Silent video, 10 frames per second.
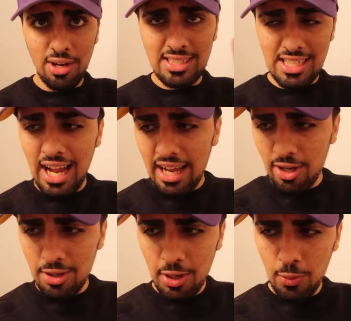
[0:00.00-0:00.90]
Honestly, I
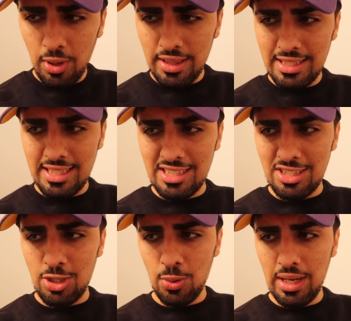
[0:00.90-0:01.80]
don't know what this is
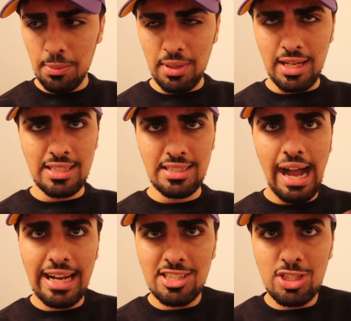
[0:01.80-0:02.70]
doing because
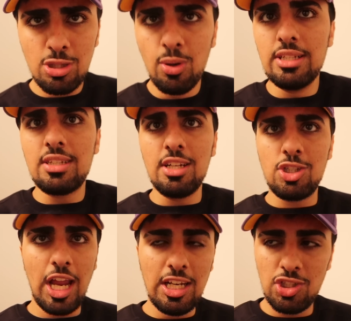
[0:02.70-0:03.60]
I just thought it's gonna
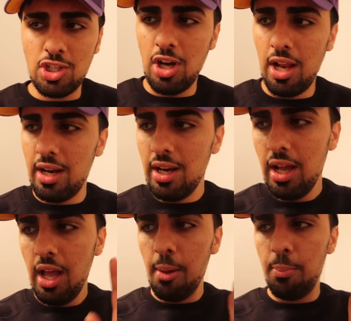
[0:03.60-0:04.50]
change the color.
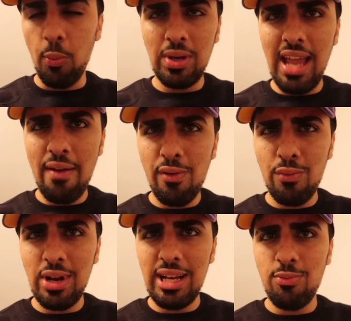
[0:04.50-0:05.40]
But we never
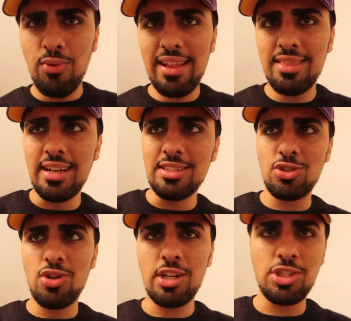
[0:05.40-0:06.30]
really read the
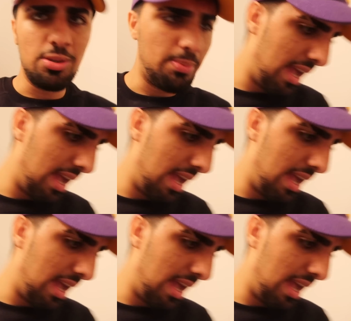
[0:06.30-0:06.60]
instruction